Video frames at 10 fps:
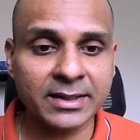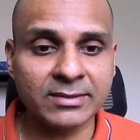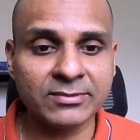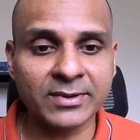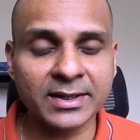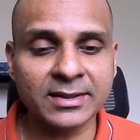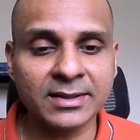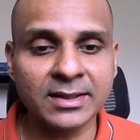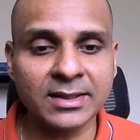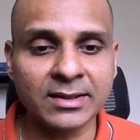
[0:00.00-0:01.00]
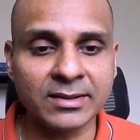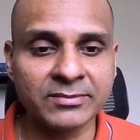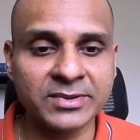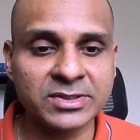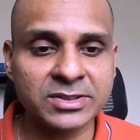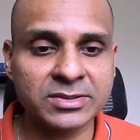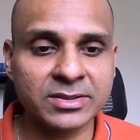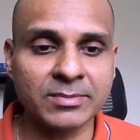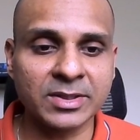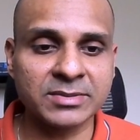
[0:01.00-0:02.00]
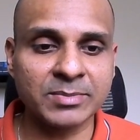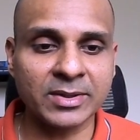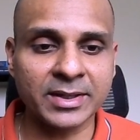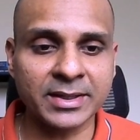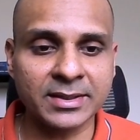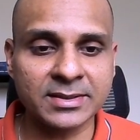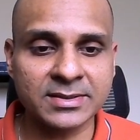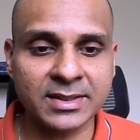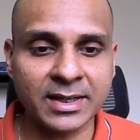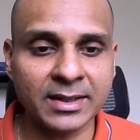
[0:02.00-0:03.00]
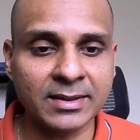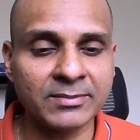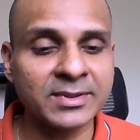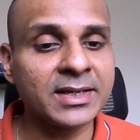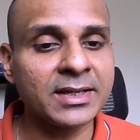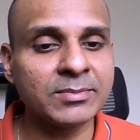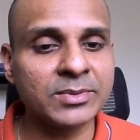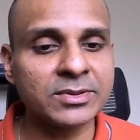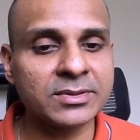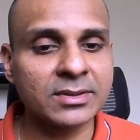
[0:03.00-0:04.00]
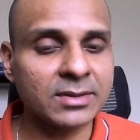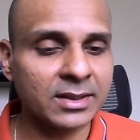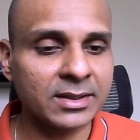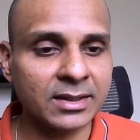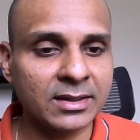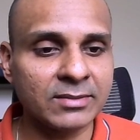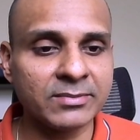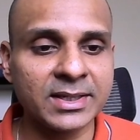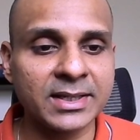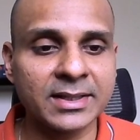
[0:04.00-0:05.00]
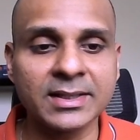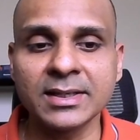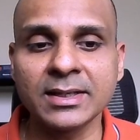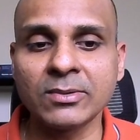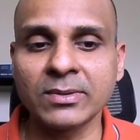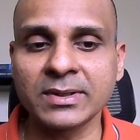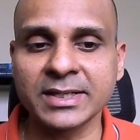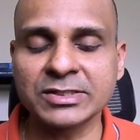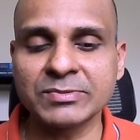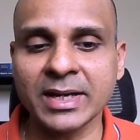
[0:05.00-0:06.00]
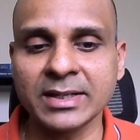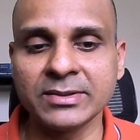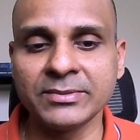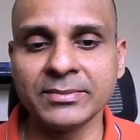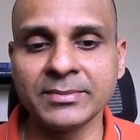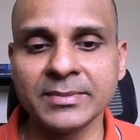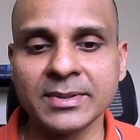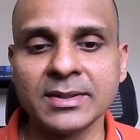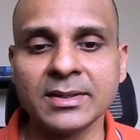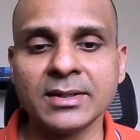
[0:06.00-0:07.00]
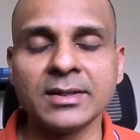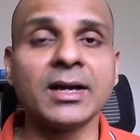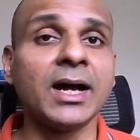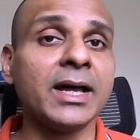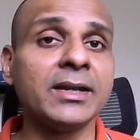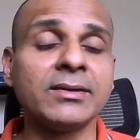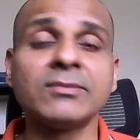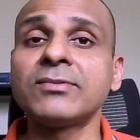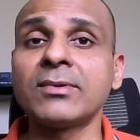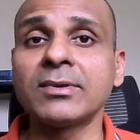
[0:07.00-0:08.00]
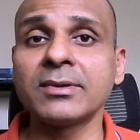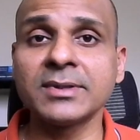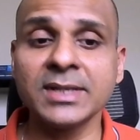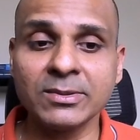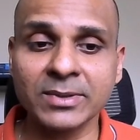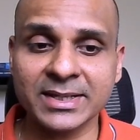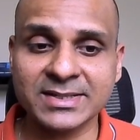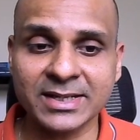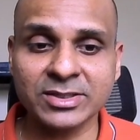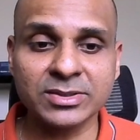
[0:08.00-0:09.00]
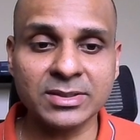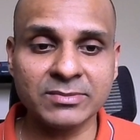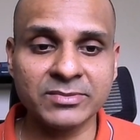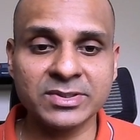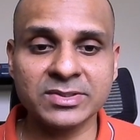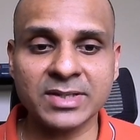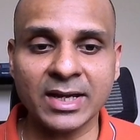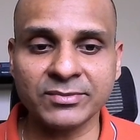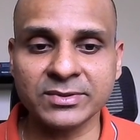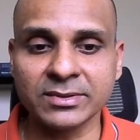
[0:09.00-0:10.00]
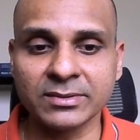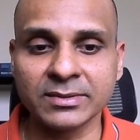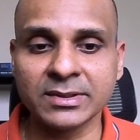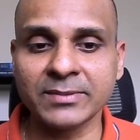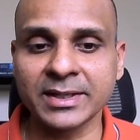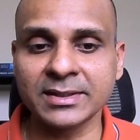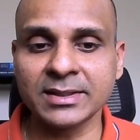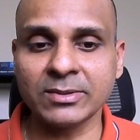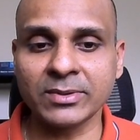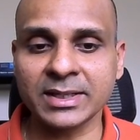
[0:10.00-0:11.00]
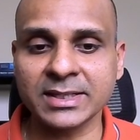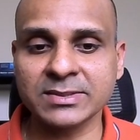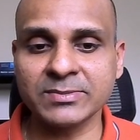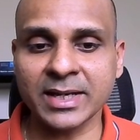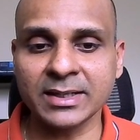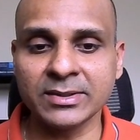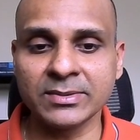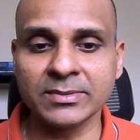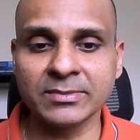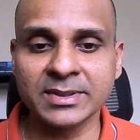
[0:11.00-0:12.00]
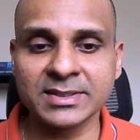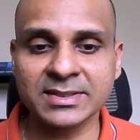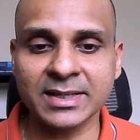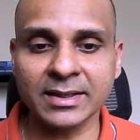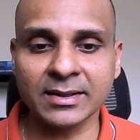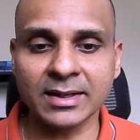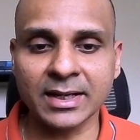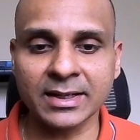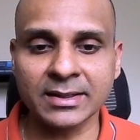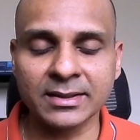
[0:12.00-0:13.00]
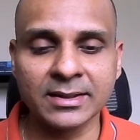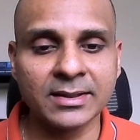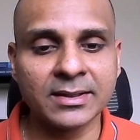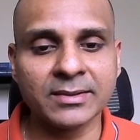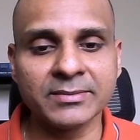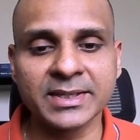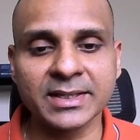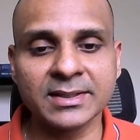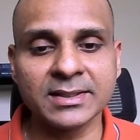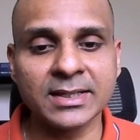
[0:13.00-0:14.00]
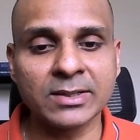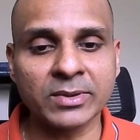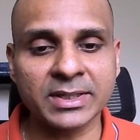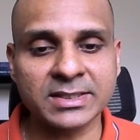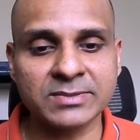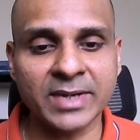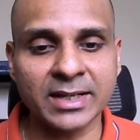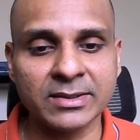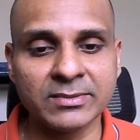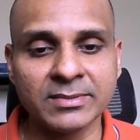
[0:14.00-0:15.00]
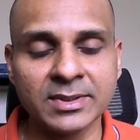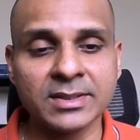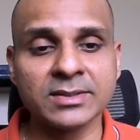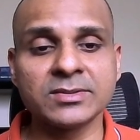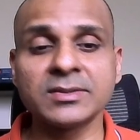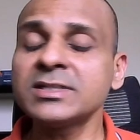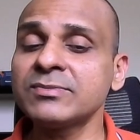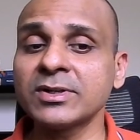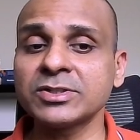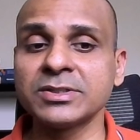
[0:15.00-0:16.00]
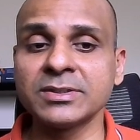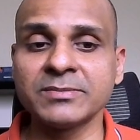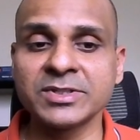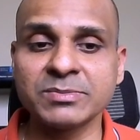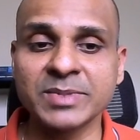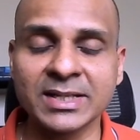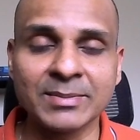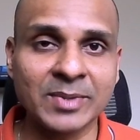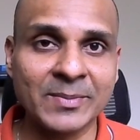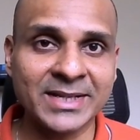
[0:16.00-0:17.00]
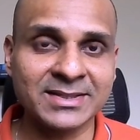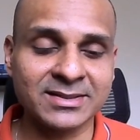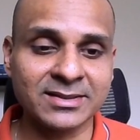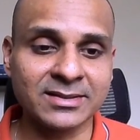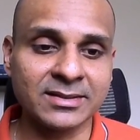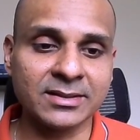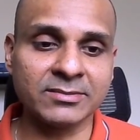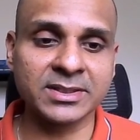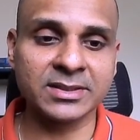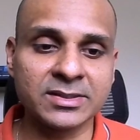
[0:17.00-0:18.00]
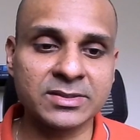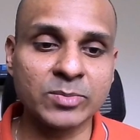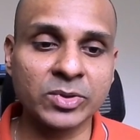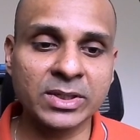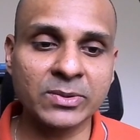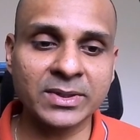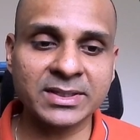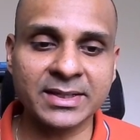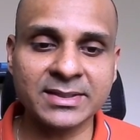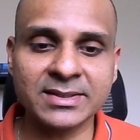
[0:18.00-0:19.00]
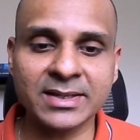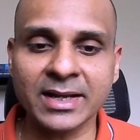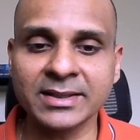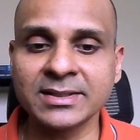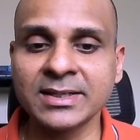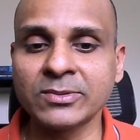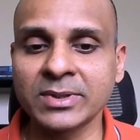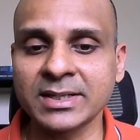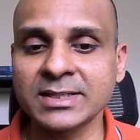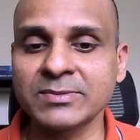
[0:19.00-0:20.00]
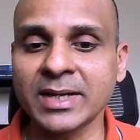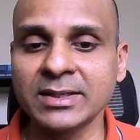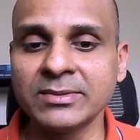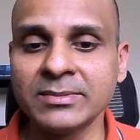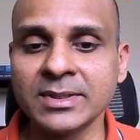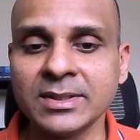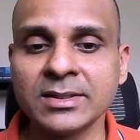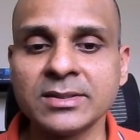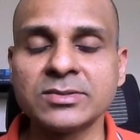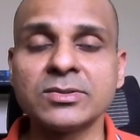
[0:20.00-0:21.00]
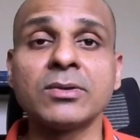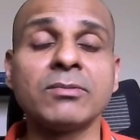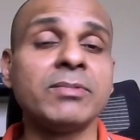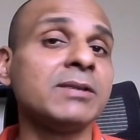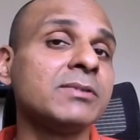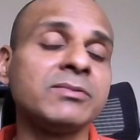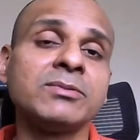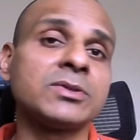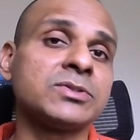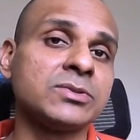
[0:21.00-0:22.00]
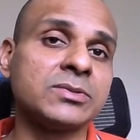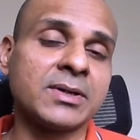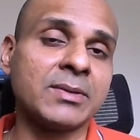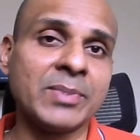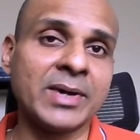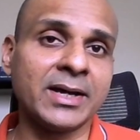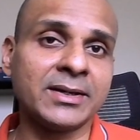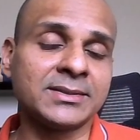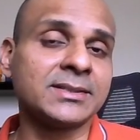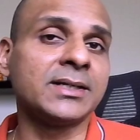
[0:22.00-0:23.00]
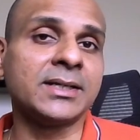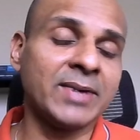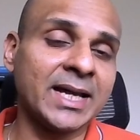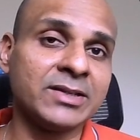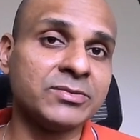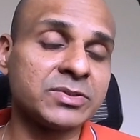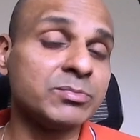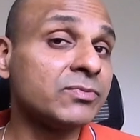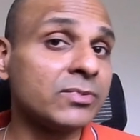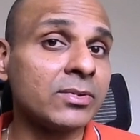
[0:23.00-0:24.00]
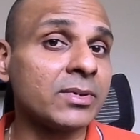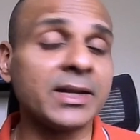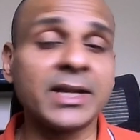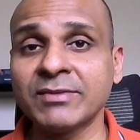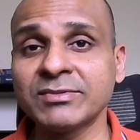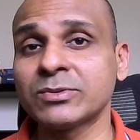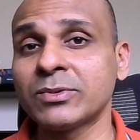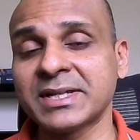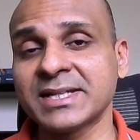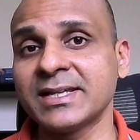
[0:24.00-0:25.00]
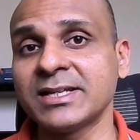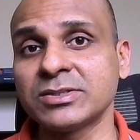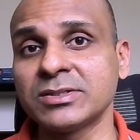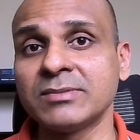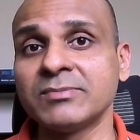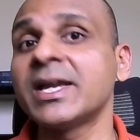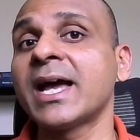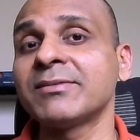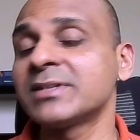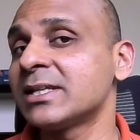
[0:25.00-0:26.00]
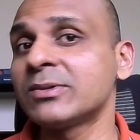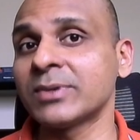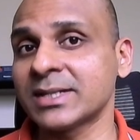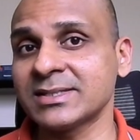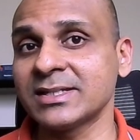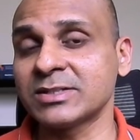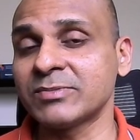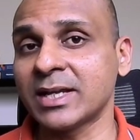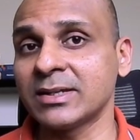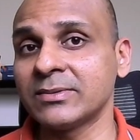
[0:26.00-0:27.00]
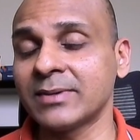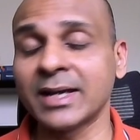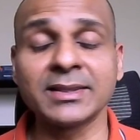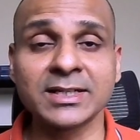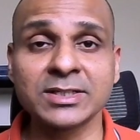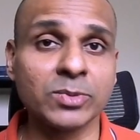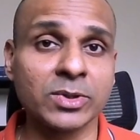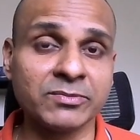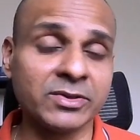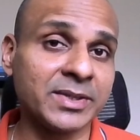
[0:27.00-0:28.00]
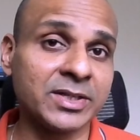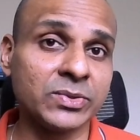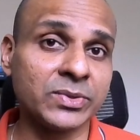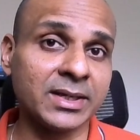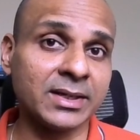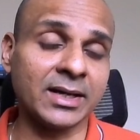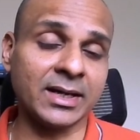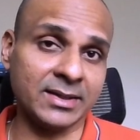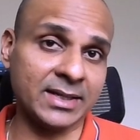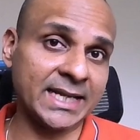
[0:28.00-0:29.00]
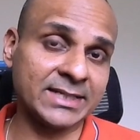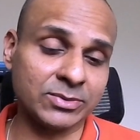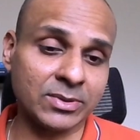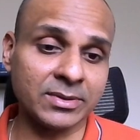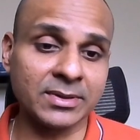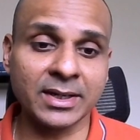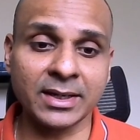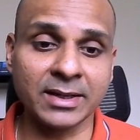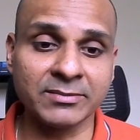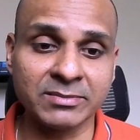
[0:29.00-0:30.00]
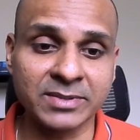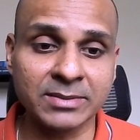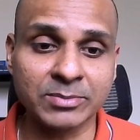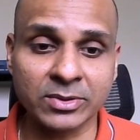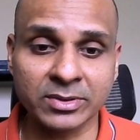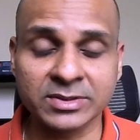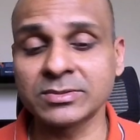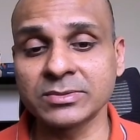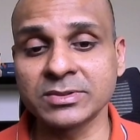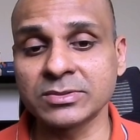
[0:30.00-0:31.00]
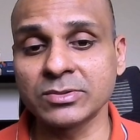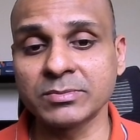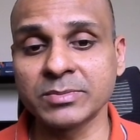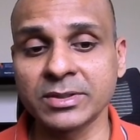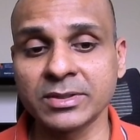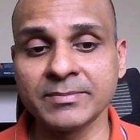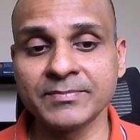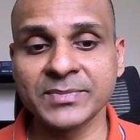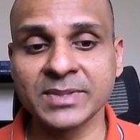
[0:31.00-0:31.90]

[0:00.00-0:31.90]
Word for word: And finally, uh, we just multiply the scale with the input, and then we get the quantized value. And for dequantization, we just have to divide the quantized value with the scale, and we get the dequantized value. So this function, which has been implemented, returns both the quantized and the dequantized value. So whenever we want to compare the values before and after quantization, we have the dequantization value, and that is what we'll be doing uh, later on uh, when we progress through this notebook.